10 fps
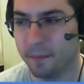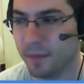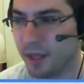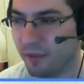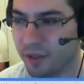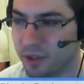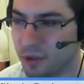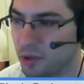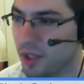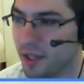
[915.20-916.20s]
Every
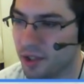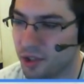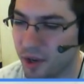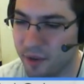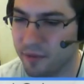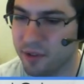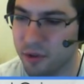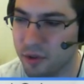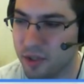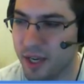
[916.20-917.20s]
Tuesday is Triumphant
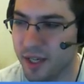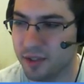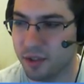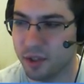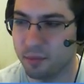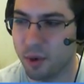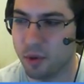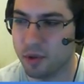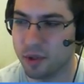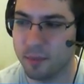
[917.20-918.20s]
Tuesday, so you can
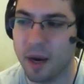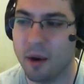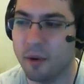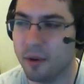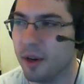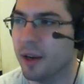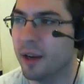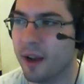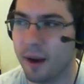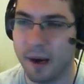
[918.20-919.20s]
post about
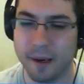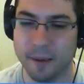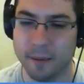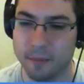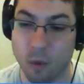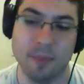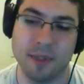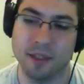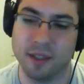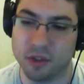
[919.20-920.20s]
a
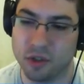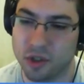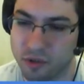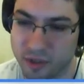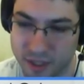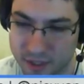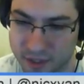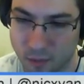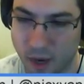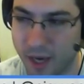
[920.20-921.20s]
website that you just released
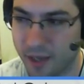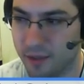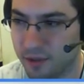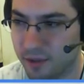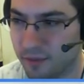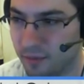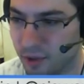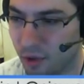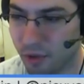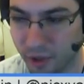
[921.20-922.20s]
and why it's
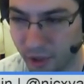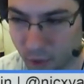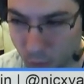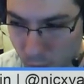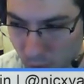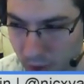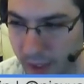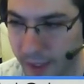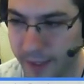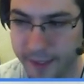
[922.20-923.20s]
really cool.
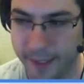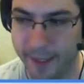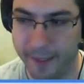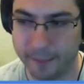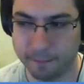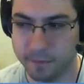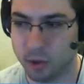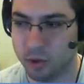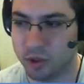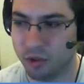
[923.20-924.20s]

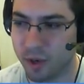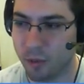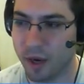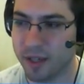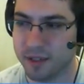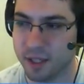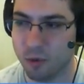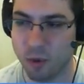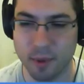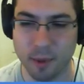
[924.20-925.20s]
So it's a great way to see
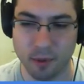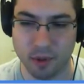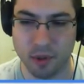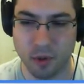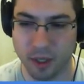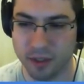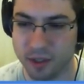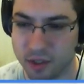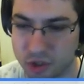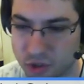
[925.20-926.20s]
what people are doing in the
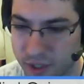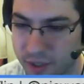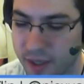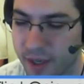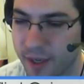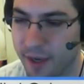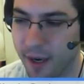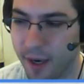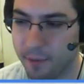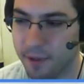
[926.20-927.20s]
industry,
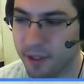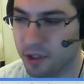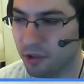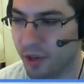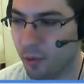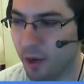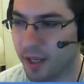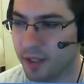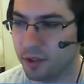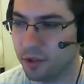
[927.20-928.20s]
and it's a great
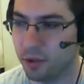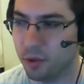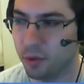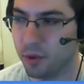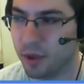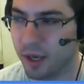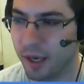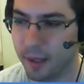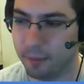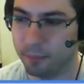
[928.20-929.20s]
way to
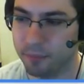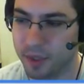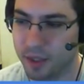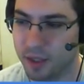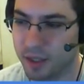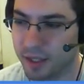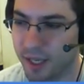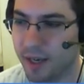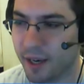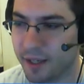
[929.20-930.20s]

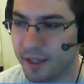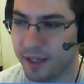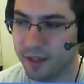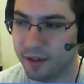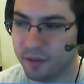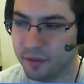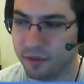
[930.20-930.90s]
get an idea of